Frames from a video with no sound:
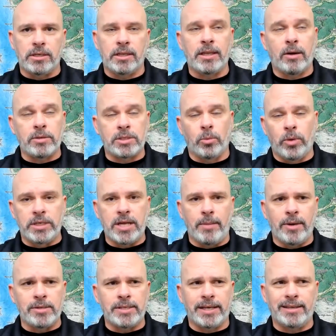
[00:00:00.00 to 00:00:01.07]
And that was the one time
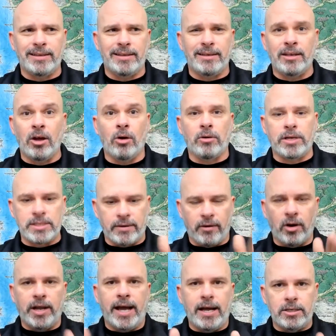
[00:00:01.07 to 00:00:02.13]
I was like, yeah, no, because I've
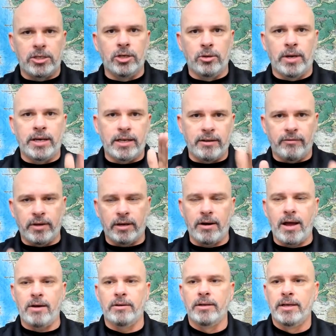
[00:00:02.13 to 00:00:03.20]
already got two I need to figure
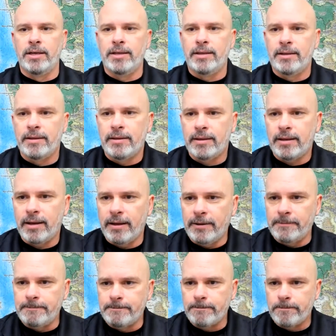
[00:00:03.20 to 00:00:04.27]
out. Um,
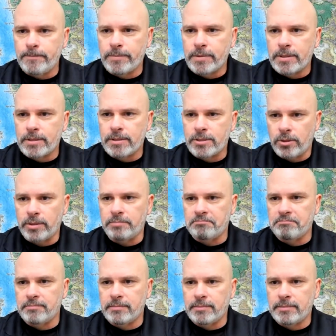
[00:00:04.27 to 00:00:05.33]
so it,
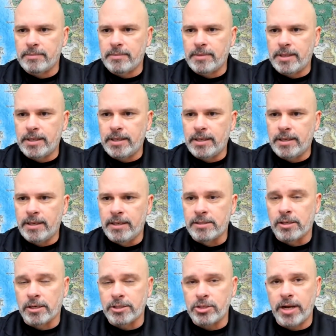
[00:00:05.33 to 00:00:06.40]
as
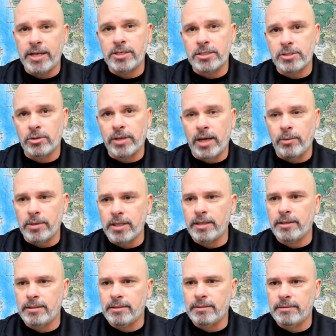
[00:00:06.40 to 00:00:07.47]
long as your agent's okay with
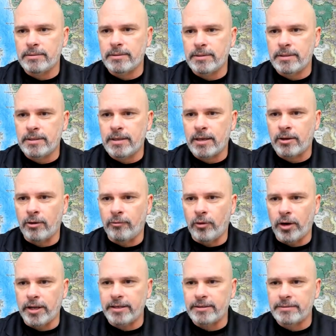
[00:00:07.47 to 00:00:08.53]
it, go for
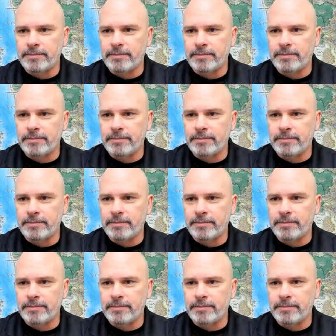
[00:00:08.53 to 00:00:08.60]
it.